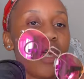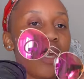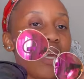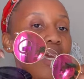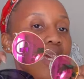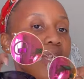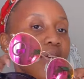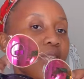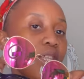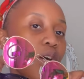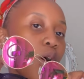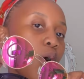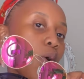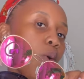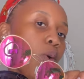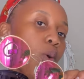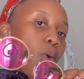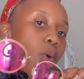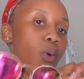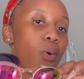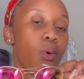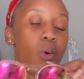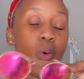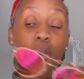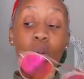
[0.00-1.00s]
either
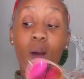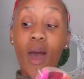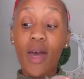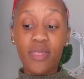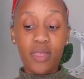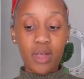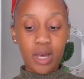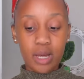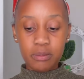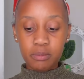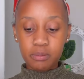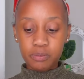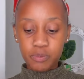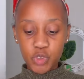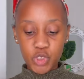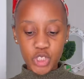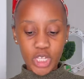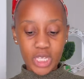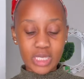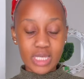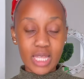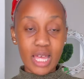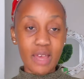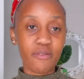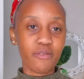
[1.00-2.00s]
or or other
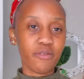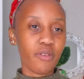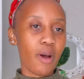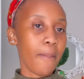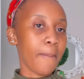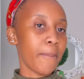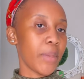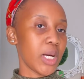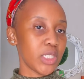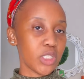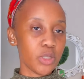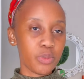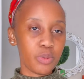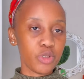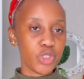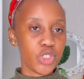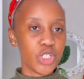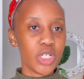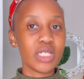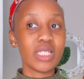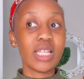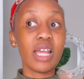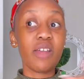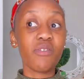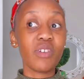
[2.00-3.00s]
sheets. they have multiple
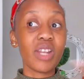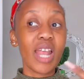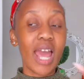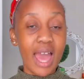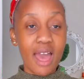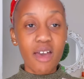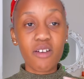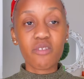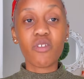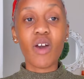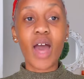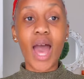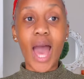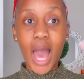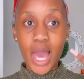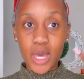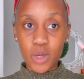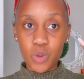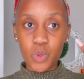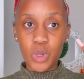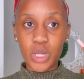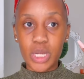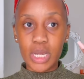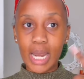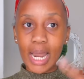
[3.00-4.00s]
sheets. they even have
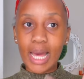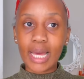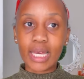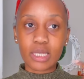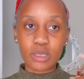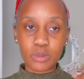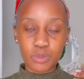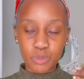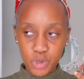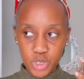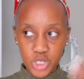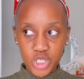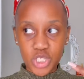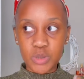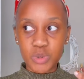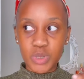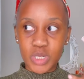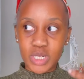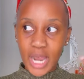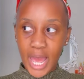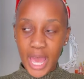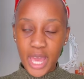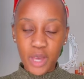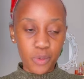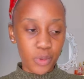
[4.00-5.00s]
IWE, like
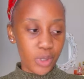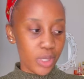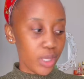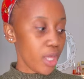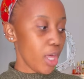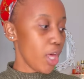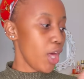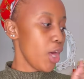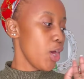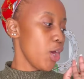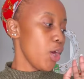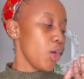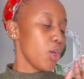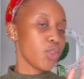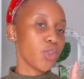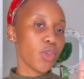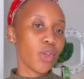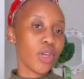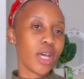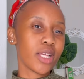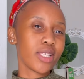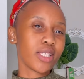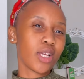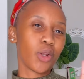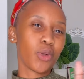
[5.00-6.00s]
prescription IWE. so you
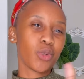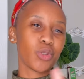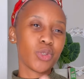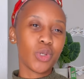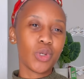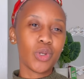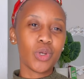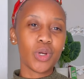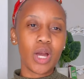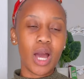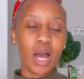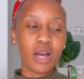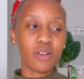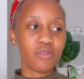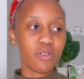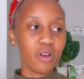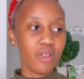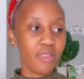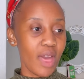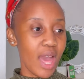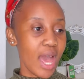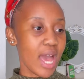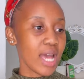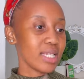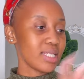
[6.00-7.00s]
guys can also look out for
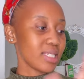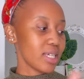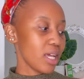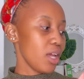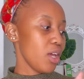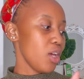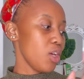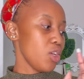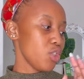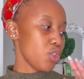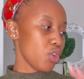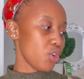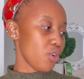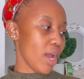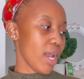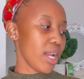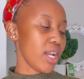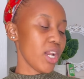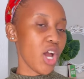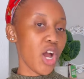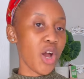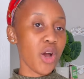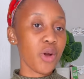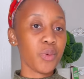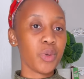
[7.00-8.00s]
that so right
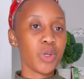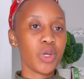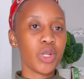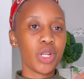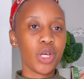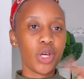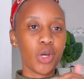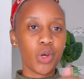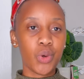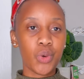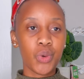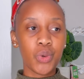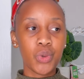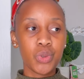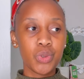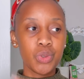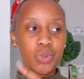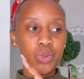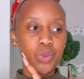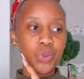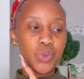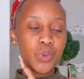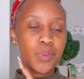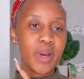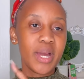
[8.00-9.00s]
now we're gonna go
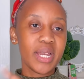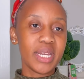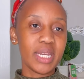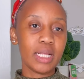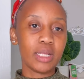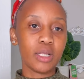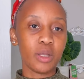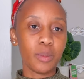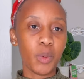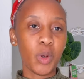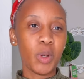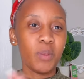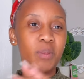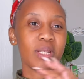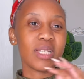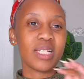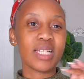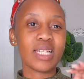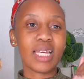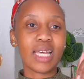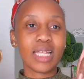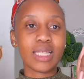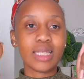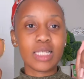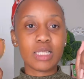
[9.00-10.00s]
to my nail appointment
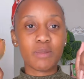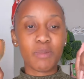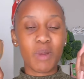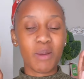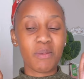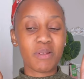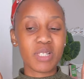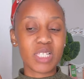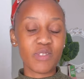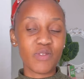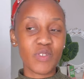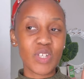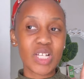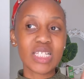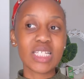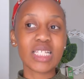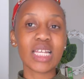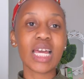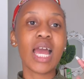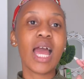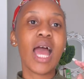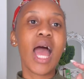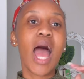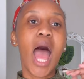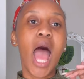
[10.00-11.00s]
and get this baby's fixed
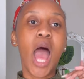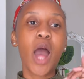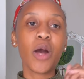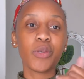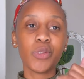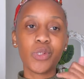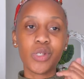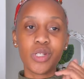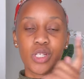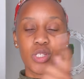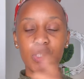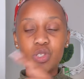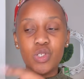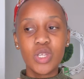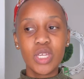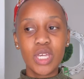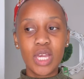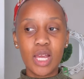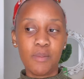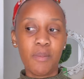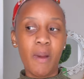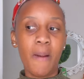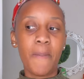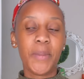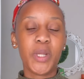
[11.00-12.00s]
i also need to
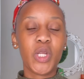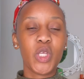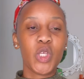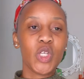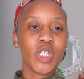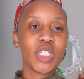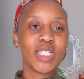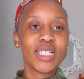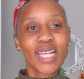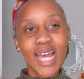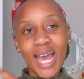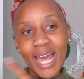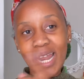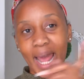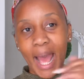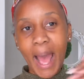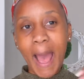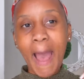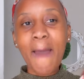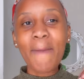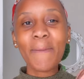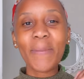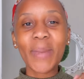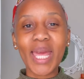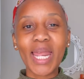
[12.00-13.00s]
get my pedicure done
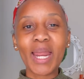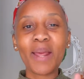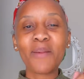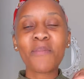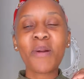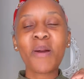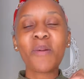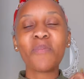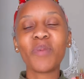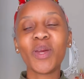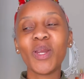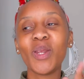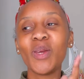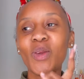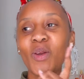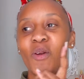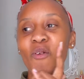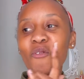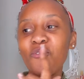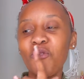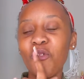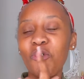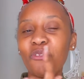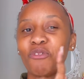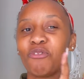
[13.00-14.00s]
i'm getting my pedicure
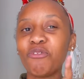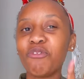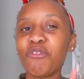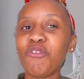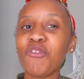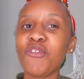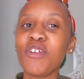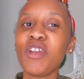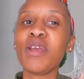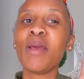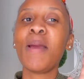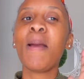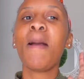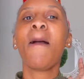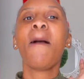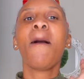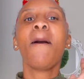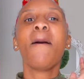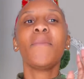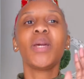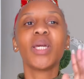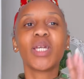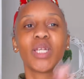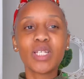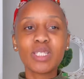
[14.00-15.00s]
for free
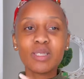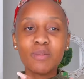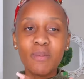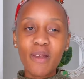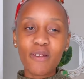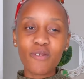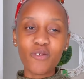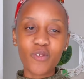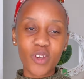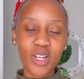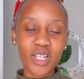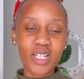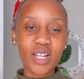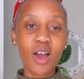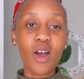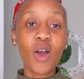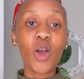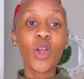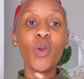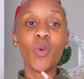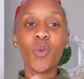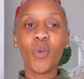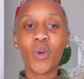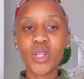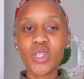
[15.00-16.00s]
because my friend
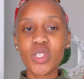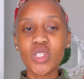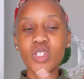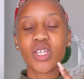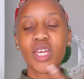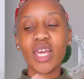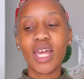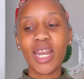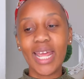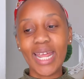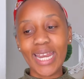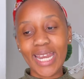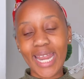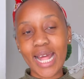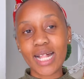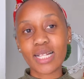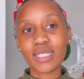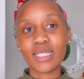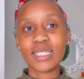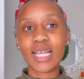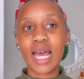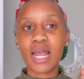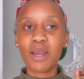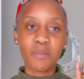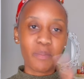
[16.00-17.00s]
Carol went to get her
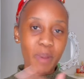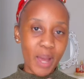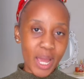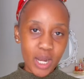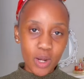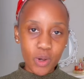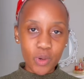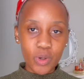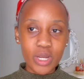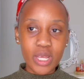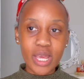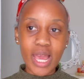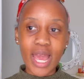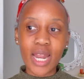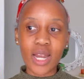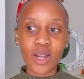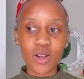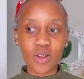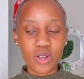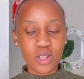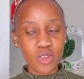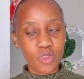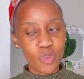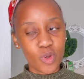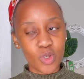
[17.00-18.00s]
nails done by lodi and
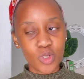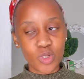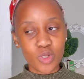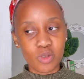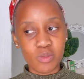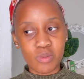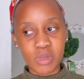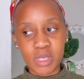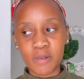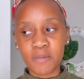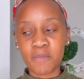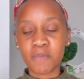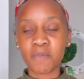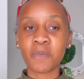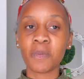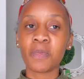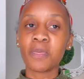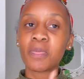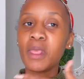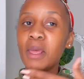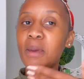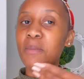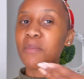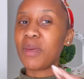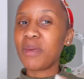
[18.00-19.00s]
lodi thought to me
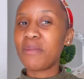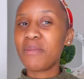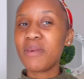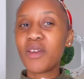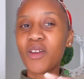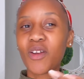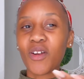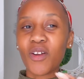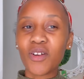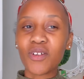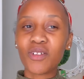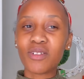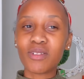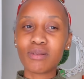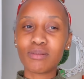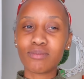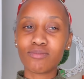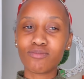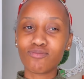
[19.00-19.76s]
baby girl